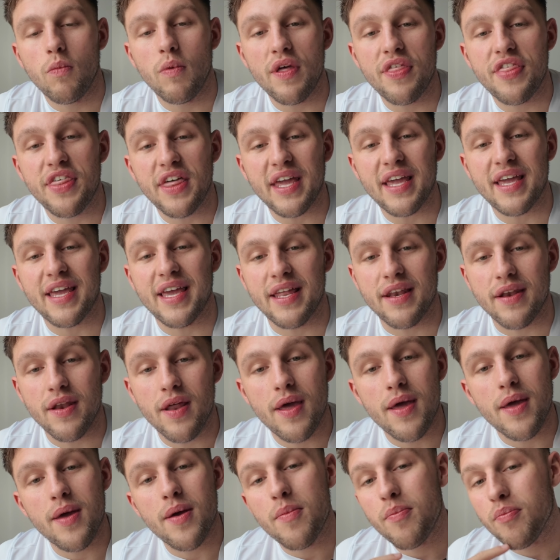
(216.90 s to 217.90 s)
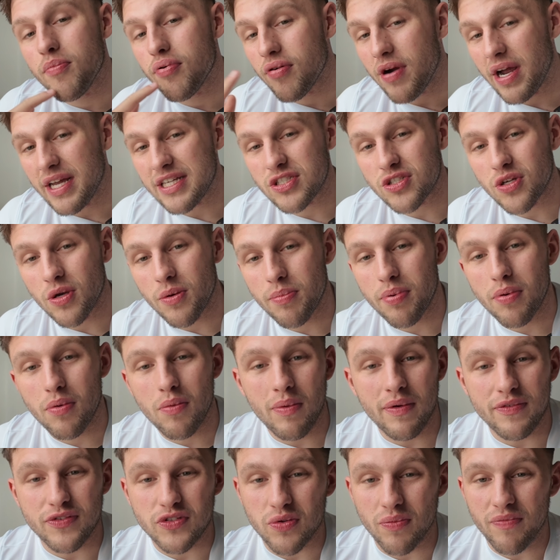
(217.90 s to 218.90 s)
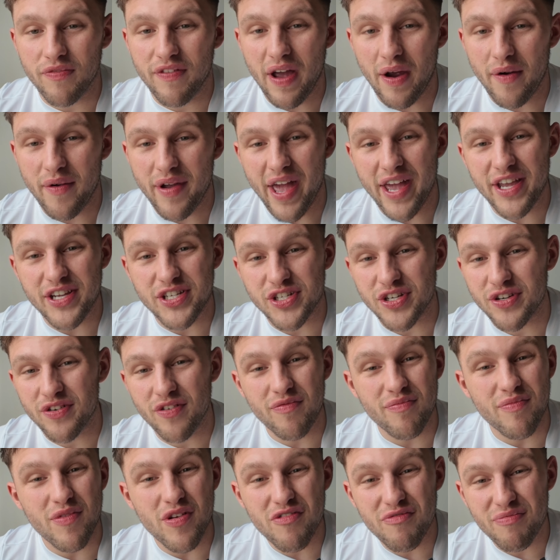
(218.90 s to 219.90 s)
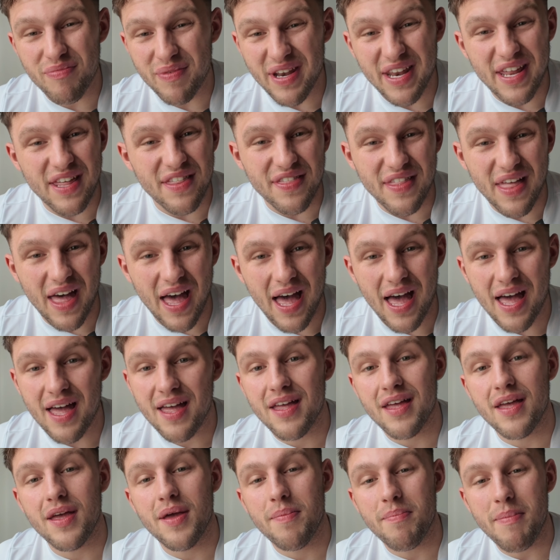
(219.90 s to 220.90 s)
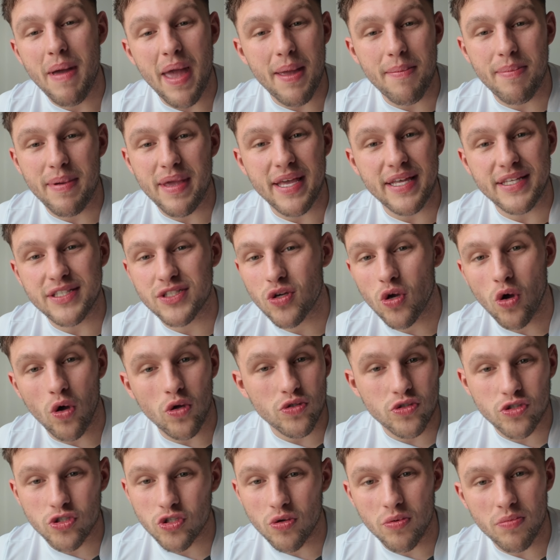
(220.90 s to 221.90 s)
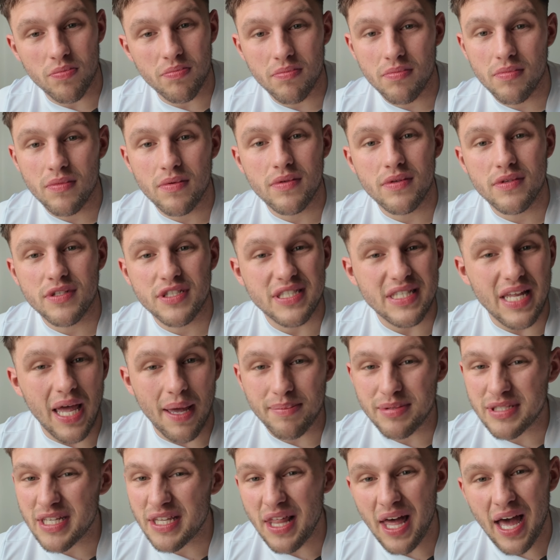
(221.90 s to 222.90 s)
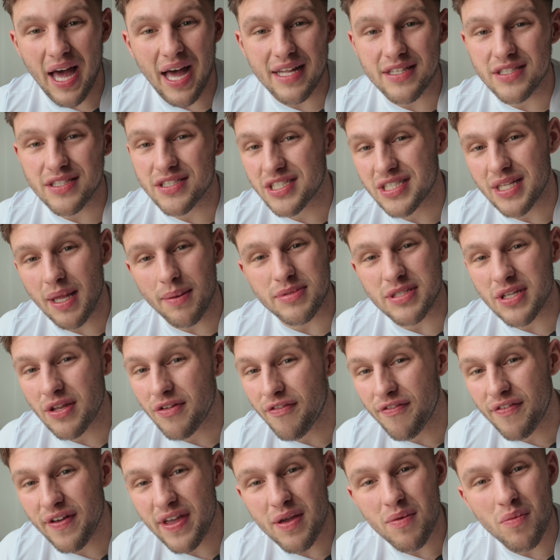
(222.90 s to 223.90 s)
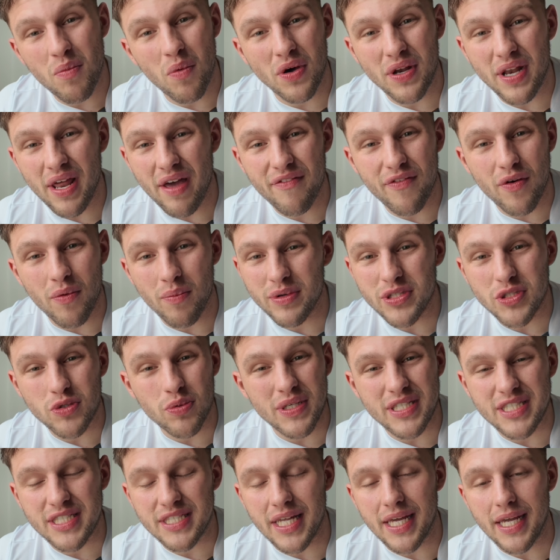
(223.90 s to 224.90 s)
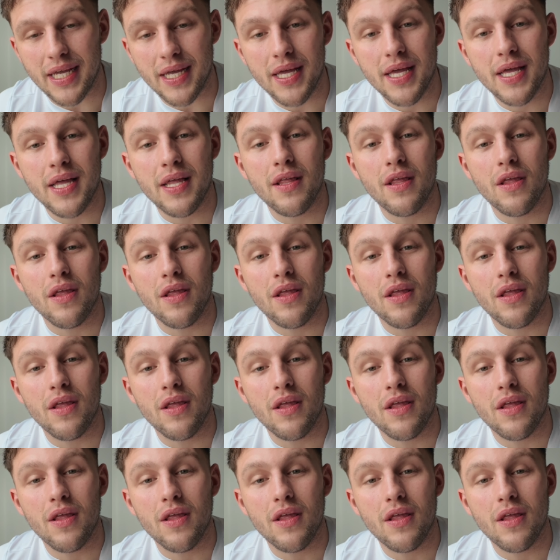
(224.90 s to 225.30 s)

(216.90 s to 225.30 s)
We're thinking press up with some variation of movement in there. Maybe it's got some steps in the hands, steps in the feet, whatever, and we're twisting.